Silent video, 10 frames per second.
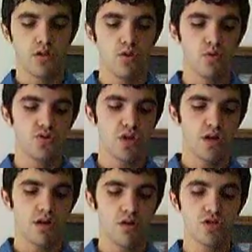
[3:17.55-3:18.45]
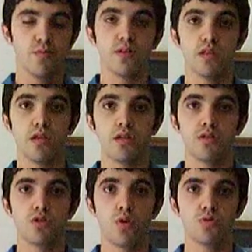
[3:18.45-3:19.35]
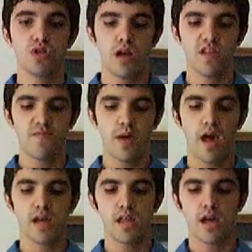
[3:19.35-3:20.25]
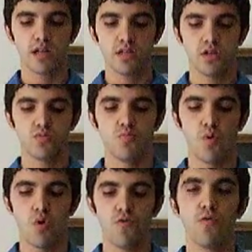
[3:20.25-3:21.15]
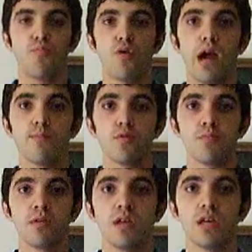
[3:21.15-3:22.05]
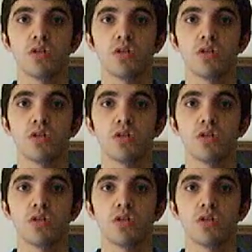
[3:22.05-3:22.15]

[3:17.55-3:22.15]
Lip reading: Ultimately, the No Child Left Behind Act is more of a problem in